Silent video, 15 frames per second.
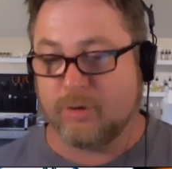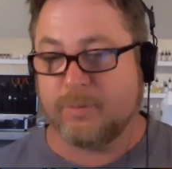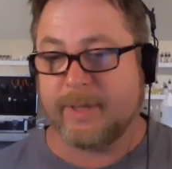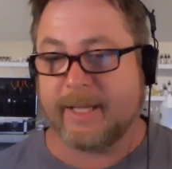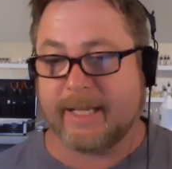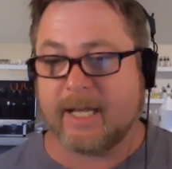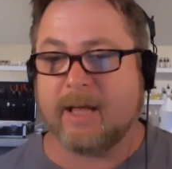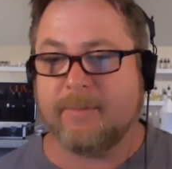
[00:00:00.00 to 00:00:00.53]

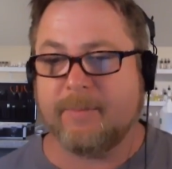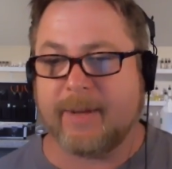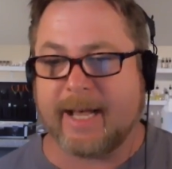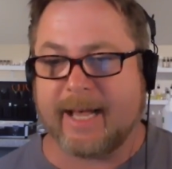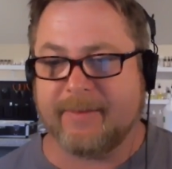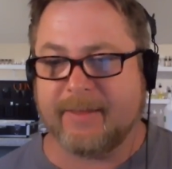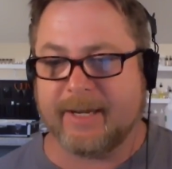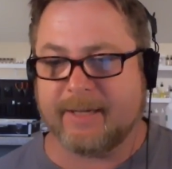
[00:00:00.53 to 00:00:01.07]
pecan
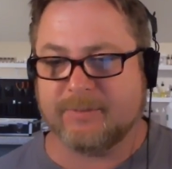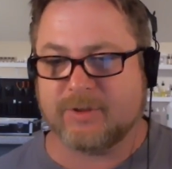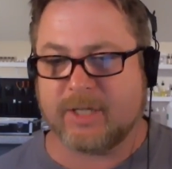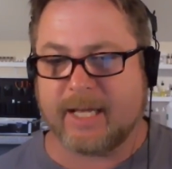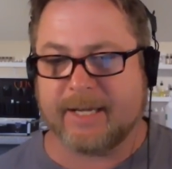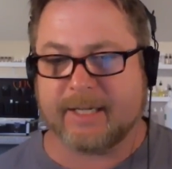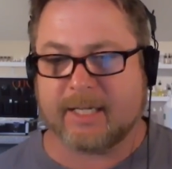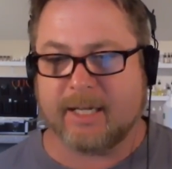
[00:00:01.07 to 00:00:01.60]
pie that I'm
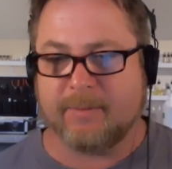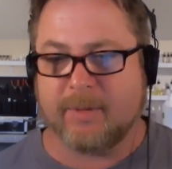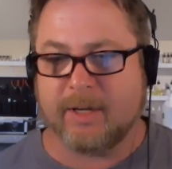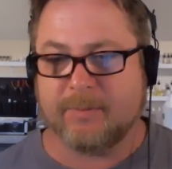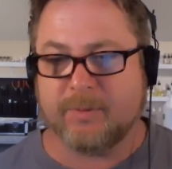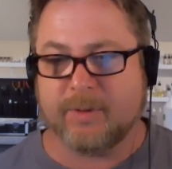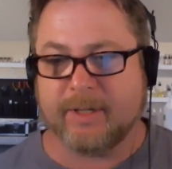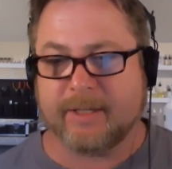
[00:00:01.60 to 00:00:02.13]
trying to come
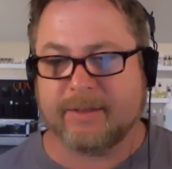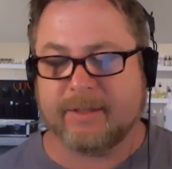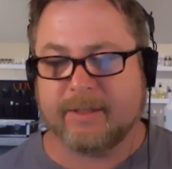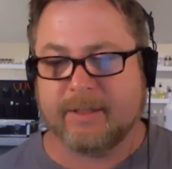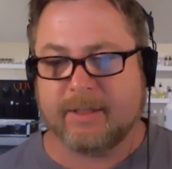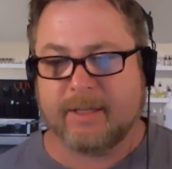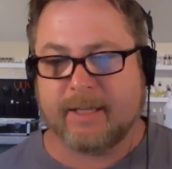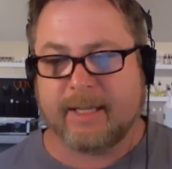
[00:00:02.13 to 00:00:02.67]
up with,
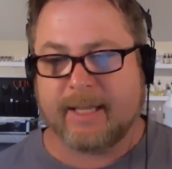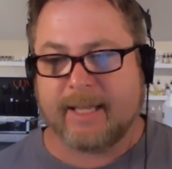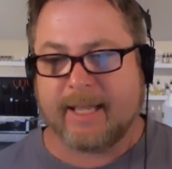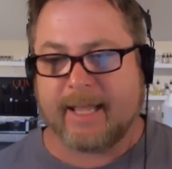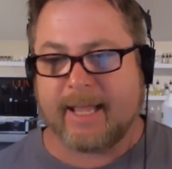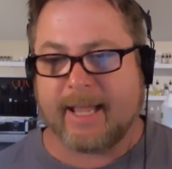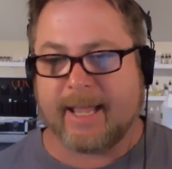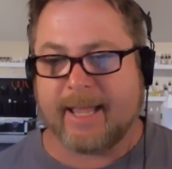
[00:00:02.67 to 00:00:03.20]
okay.